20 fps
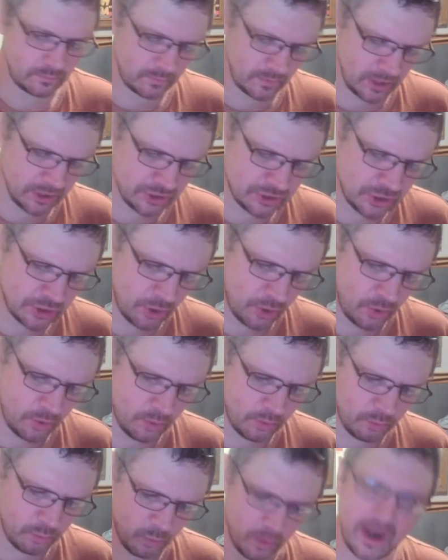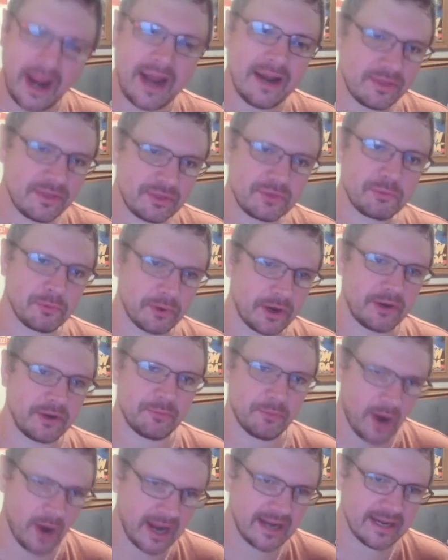So we're at a 3
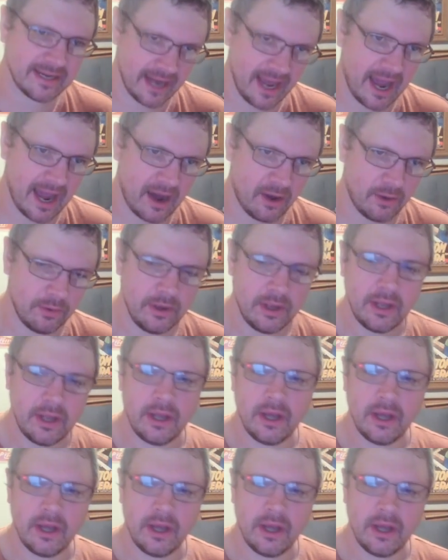right now.